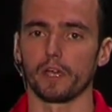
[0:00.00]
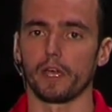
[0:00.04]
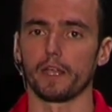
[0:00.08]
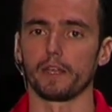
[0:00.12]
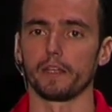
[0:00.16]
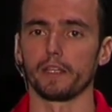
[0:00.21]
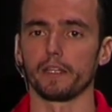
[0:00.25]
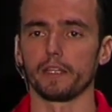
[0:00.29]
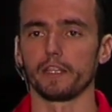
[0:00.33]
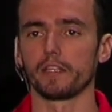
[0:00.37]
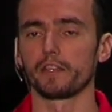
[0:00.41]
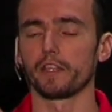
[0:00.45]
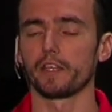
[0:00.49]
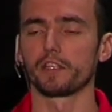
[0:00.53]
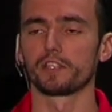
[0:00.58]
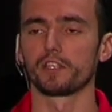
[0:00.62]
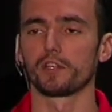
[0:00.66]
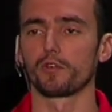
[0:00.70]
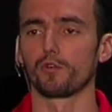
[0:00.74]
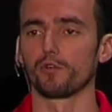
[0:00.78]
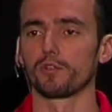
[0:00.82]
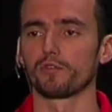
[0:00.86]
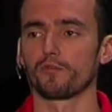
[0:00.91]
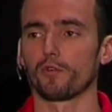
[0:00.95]
And it
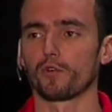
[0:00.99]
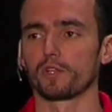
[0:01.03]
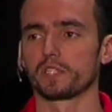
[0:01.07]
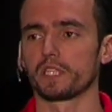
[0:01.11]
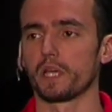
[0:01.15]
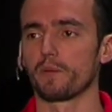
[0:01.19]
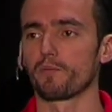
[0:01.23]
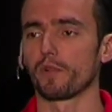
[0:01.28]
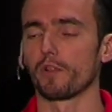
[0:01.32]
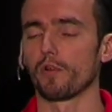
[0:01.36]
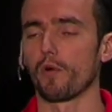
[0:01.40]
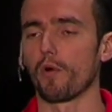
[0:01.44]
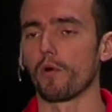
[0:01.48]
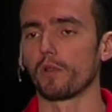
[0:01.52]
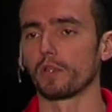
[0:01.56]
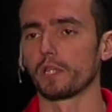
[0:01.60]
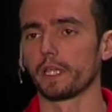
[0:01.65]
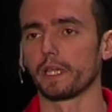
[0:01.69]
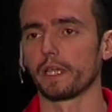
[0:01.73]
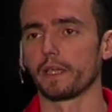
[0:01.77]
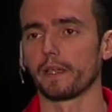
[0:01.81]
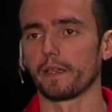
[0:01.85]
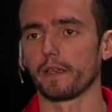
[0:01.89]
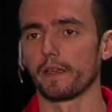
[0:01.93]
executes, for example,
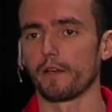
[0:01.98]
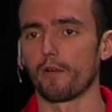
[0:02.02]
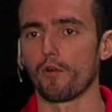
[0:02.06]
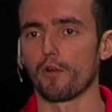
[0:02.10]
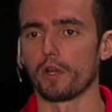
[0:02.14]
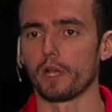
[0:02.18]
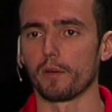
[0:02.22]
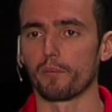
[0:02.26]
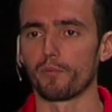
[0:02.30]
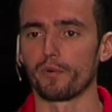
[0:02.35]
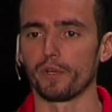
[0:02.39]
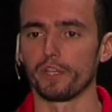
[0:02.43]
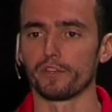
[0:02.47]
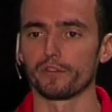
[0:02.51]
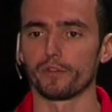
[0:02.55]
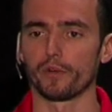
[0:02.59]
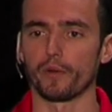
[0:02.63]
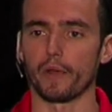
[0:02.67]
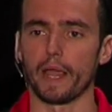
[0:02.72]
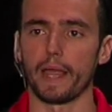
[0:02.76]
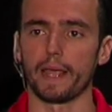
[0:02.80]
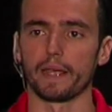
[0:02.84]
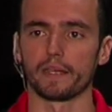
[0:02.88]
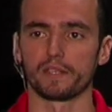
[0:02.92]
only on a
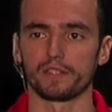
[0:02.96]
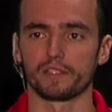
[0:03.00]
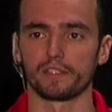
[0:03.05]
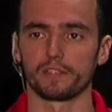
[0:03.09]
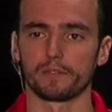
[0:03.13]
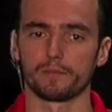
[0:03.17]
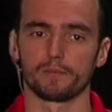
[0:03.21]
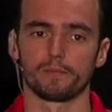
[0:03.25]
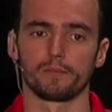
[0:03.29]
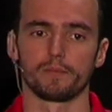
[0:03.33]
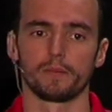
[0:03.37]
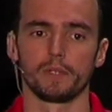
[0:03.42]
printer X.